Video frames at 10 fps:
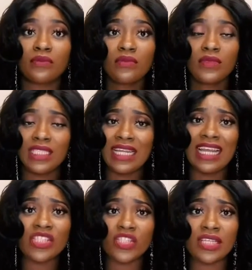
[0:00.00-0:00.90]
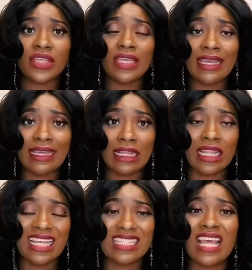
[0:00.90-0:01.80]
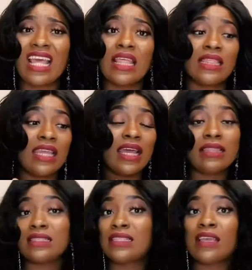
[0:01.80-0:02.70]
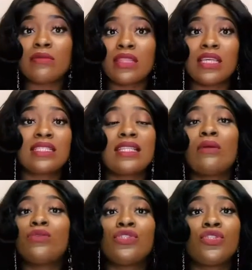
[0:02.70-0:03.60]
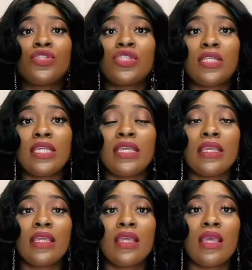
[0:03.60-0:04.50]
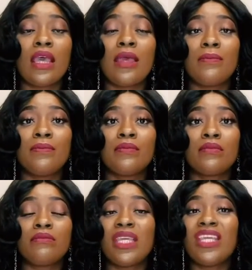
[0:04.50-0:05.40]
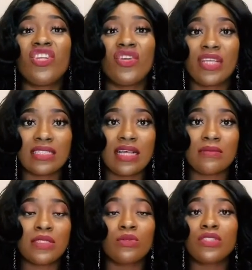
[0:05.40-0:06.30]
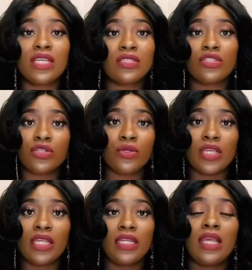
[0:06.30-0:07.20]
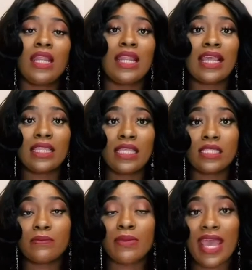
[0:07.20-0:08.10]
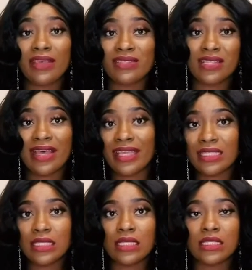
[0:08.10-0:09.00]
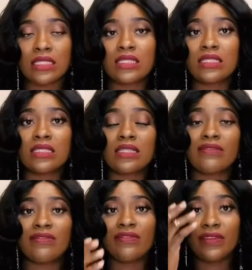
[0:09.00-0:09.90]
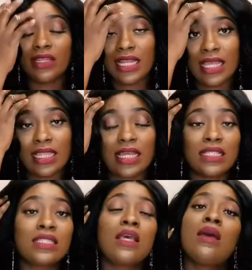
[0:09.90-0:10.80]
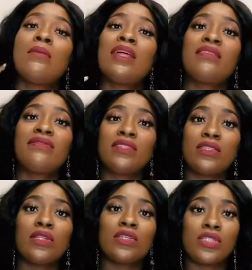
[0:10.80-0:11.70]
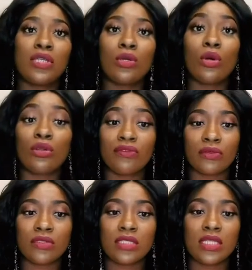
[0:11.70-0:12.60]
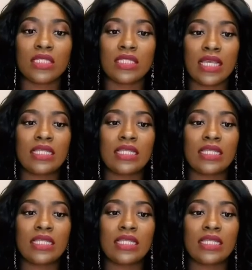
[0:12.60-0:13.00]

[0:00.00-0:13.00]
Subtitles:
lectures that you get in class, they are the same things that would usually be in your exams. They will test you in like these biosciences and stuff like that, pathophysiology and all of those things. Yes,